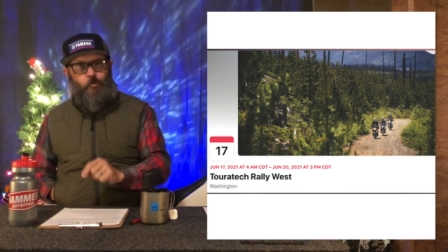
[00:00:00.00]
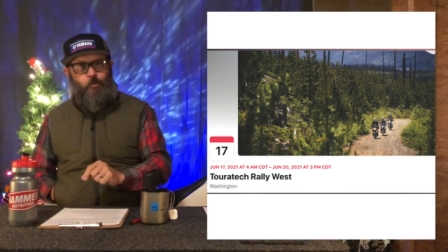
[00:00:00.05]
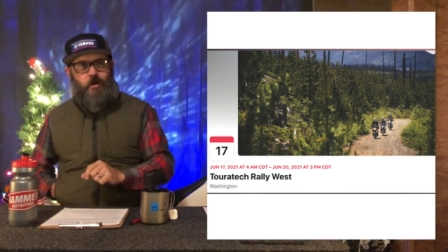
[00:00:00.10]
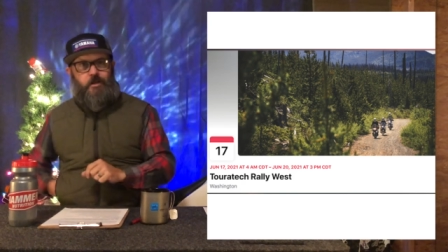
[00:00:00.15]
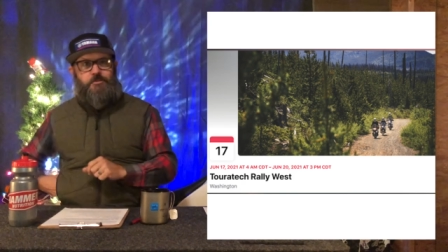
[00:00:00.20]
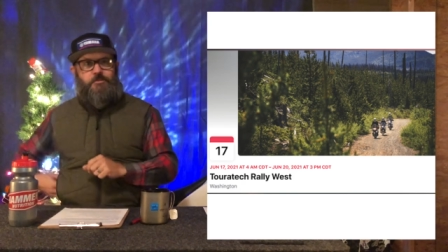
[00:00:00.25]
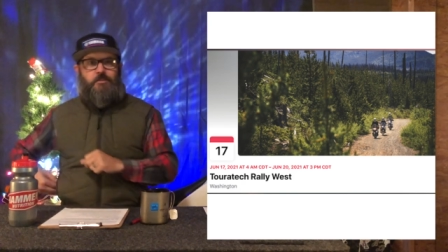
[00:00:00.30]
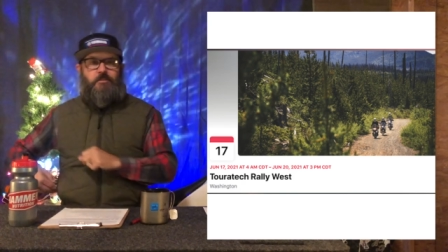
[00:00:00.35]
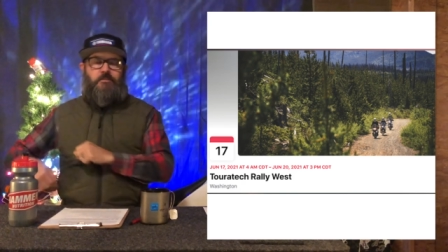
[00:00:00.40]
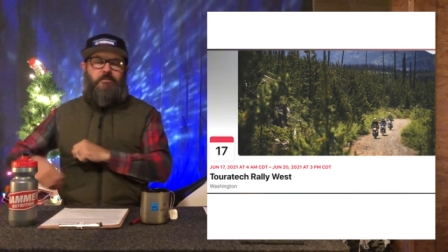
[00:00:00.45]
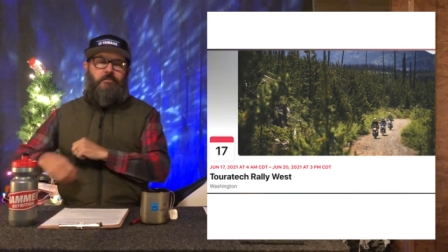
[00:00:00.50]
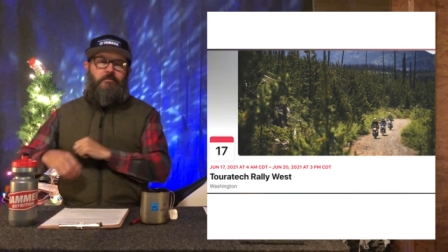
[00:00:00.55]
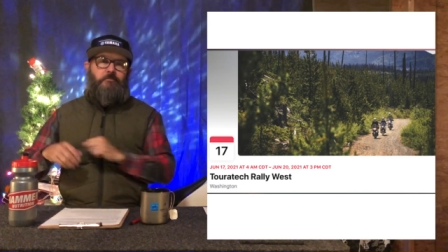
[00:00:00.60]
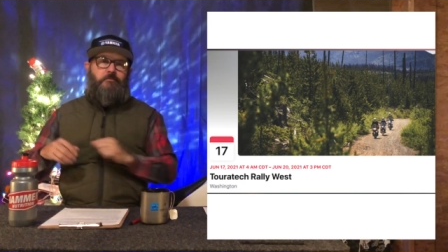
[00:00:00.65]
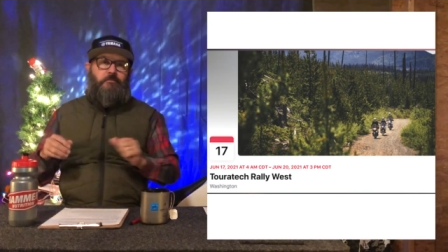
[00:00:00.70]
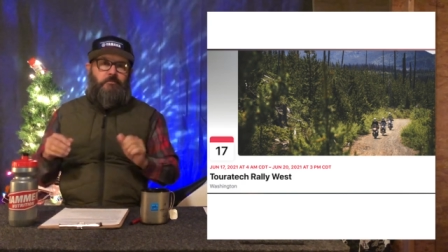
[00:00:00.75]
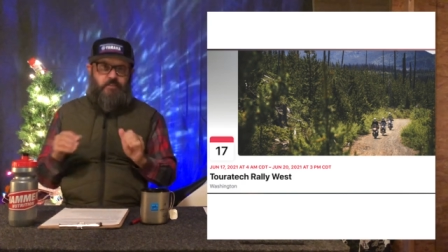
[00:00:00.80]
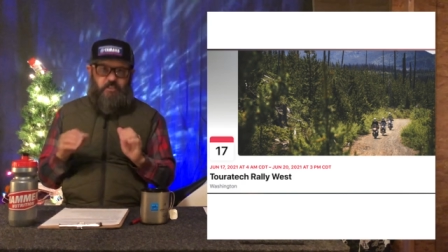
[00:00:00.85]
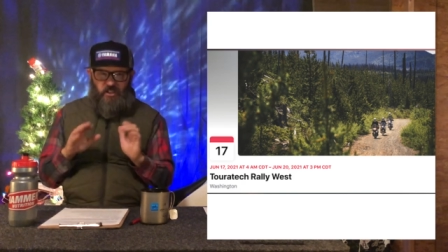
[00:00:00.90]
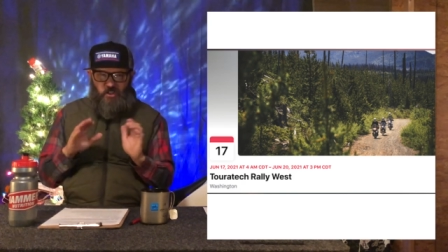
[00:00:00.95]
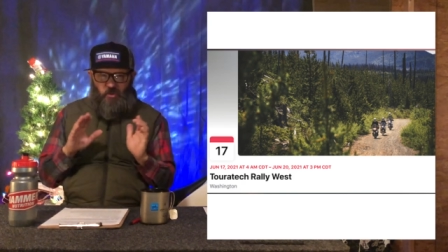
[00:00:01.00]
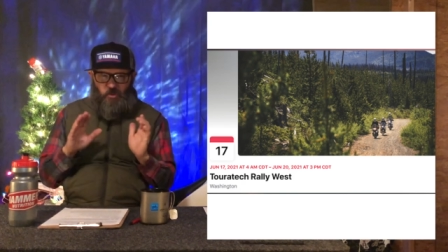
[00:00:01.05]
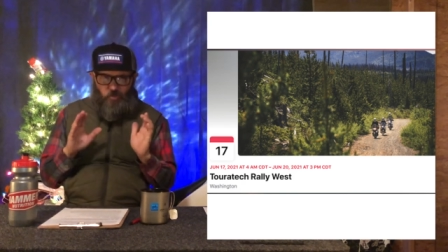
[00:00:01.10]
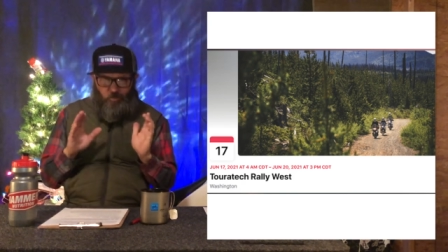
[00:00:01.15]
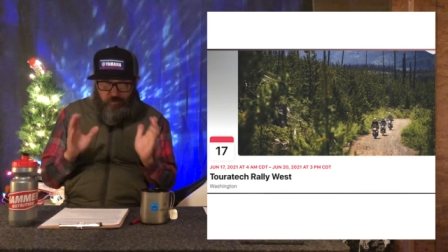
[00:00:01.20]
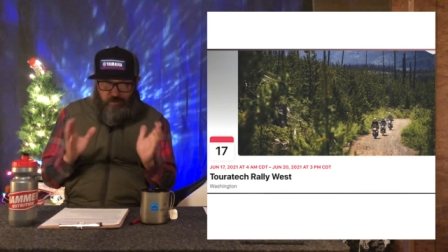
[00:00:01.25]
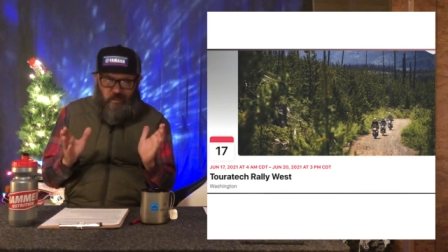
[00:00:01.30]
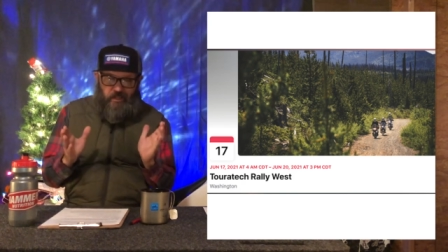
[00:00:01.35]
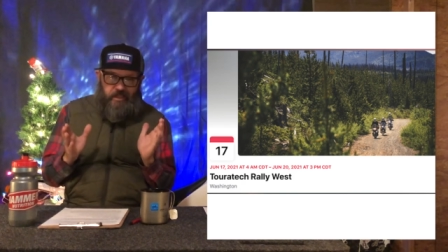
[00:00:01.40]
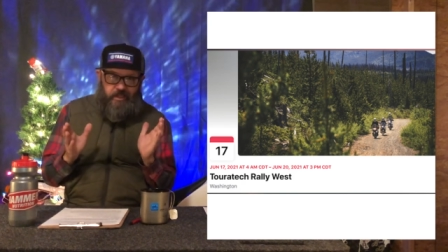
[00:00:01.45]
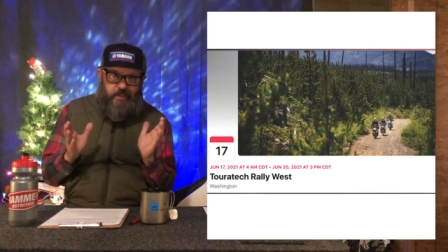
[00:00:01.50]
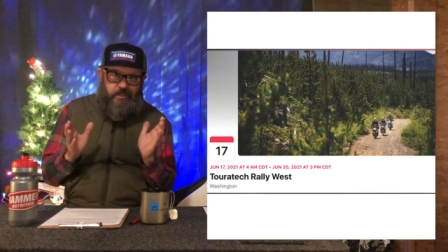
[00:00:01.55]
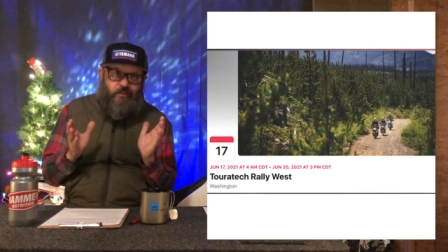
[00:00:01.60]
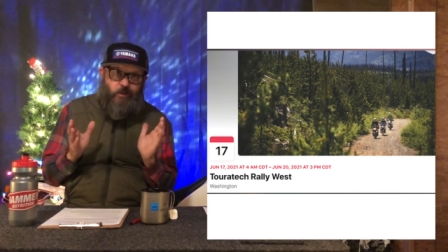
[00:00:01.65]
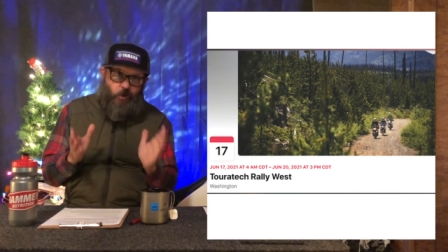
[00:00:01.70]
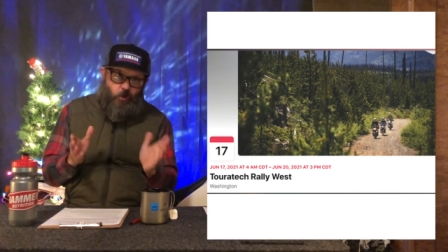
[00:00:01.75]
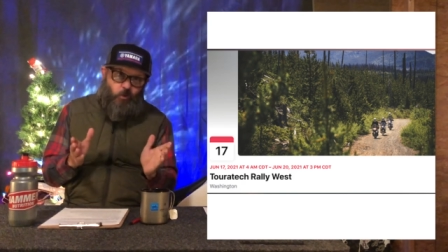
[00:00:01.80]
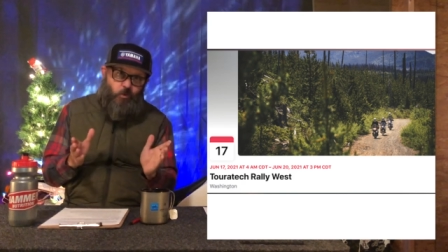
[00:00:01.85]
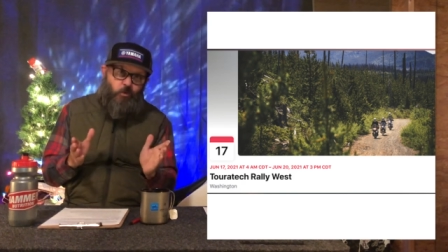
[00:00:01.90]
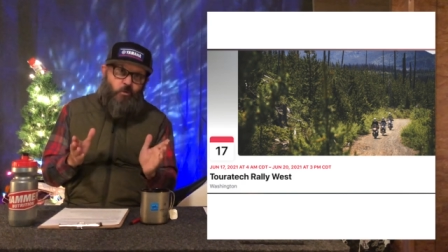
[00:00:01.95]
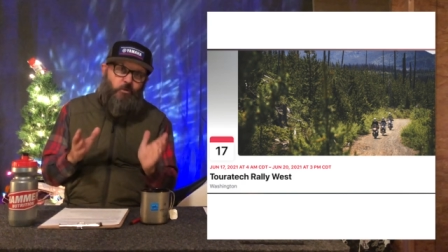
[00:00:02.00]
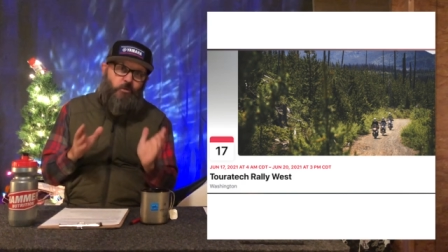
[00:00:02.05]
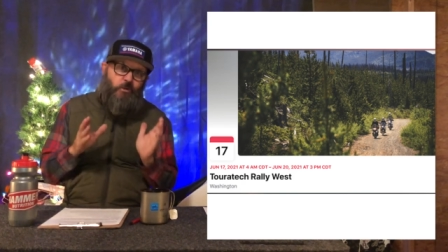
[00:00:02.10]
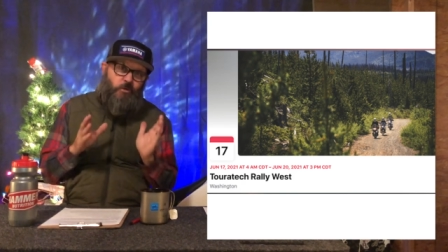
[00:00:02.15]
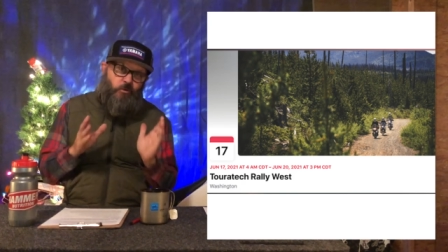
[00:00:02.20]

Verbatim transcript: Washington. you know, plain old